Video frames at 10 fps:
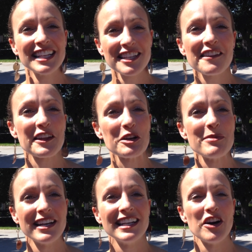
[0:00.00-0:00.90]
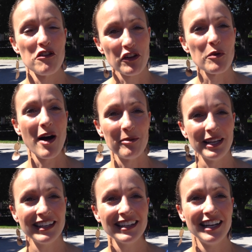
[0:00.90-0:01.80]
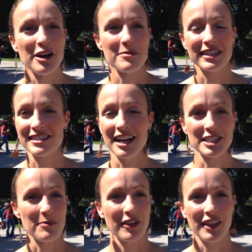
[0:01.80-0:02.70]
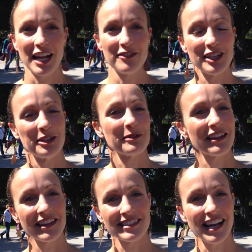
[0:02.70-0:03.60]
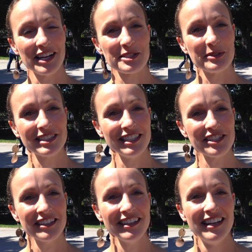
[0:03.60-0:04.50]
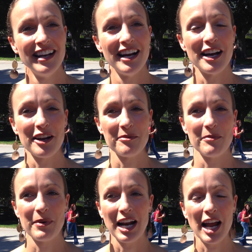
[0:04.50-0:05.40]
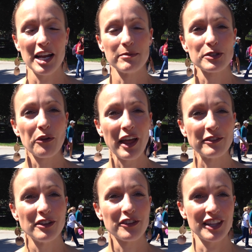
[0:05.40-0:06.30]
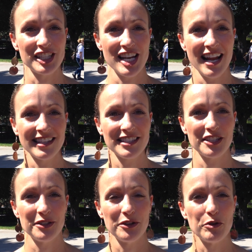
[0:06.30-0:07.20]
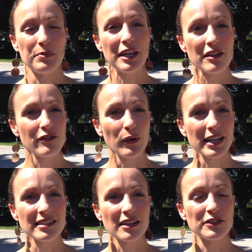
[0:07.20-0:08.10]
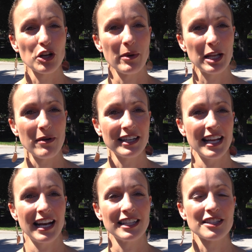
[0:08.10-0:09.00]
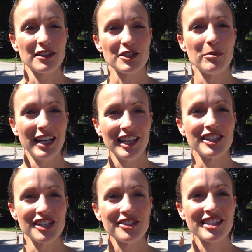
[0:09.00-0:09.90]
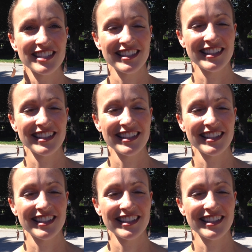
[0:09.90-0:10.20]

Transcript: side of things. It's a little bit overwhelming. It's not something that I've dealt with as a high school teacher, but I am so thankful for the chance to be the voice of so many Montanans on so many issues.